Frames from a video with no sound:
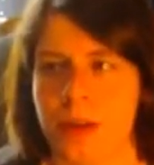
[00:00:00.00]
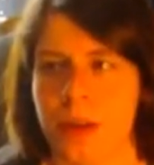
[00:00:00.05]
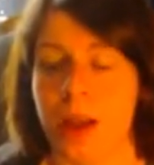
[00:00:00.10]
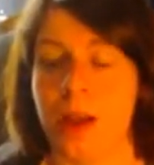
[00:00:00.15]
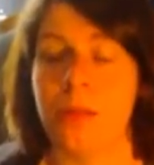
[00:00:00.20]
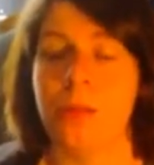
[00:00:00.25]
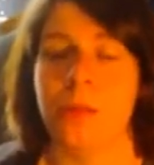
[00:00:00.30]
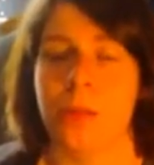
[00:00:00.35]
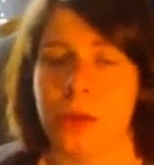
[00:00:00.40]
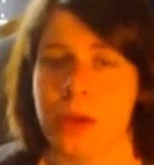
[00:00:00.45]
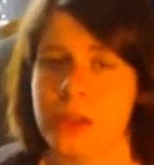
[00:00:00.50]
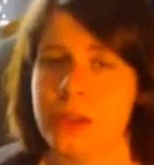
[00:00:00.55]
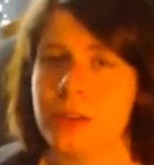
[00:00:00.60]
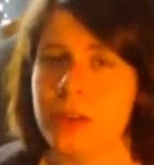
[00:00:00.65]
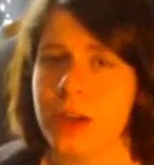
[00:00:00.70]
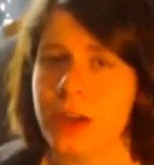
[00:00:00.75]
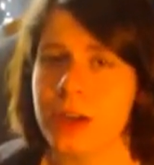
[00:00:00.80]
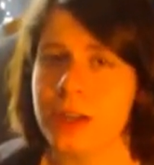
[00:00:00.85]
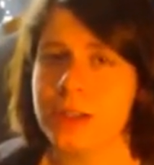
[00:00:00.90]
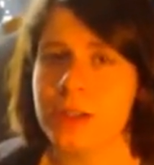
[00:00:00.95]
help
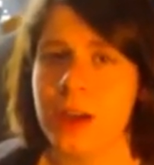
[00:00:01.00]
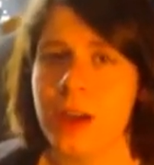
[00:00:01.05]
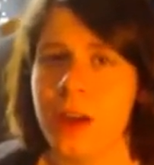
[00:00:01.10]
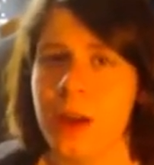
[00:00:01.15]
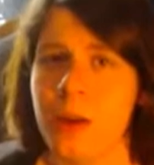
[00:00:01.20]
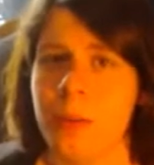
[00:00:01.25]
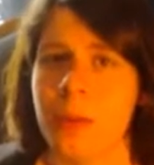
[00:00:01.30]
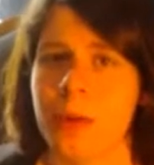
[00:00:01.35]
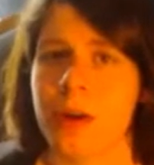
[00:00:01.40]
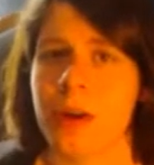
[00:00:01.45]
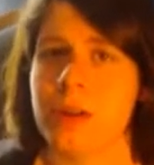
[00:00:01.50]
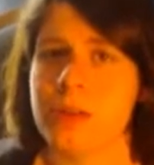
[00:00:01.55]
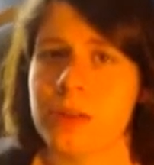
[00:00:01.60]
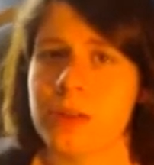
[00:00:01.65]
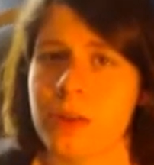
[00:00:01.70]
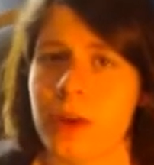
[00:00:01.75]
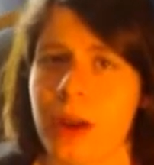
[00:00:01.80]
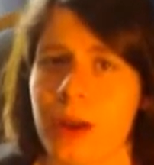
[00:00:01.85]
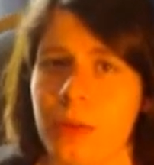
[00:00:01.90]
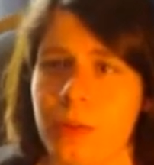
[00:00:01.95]
moisturize, but
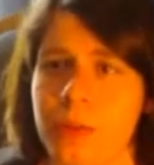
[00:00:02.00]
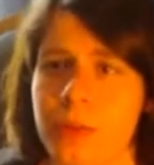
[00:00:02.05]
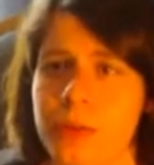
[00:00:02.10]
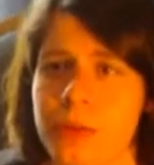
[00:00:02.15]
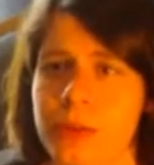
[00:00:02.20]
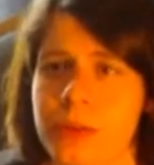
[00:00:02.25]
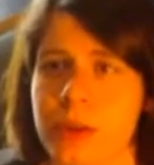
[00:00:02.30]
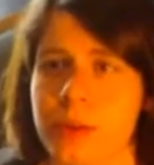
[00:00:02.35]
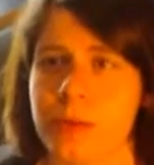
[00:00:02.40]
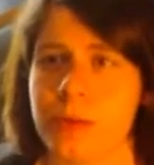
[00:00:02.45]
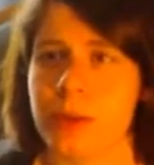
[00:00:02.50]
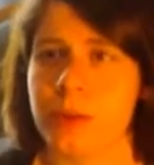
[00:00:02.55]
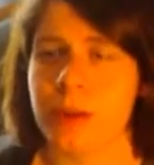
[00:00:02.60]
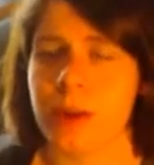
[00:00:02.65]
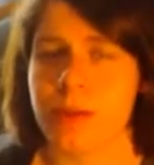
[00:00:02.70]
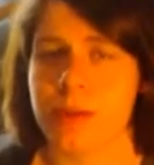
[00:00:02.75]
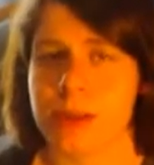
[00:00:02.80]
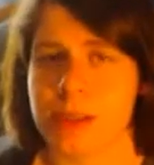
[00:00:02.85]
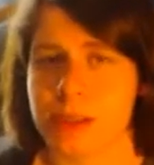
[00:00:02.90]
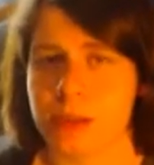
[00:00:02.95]
also help boost up your
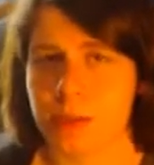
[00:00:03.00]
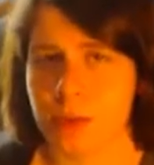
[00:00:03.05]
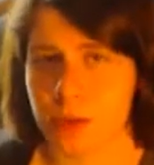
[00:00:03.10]
baby's